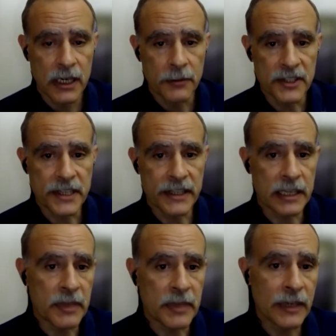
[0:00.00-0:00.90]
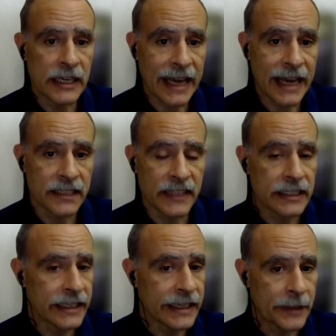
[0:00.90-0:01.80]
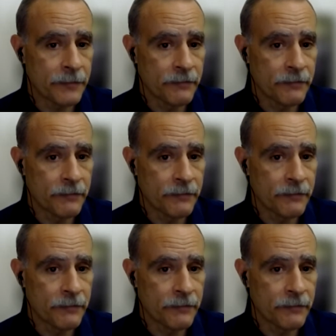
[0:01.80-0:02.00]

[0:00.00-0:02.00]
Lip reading: we say that B will activate A.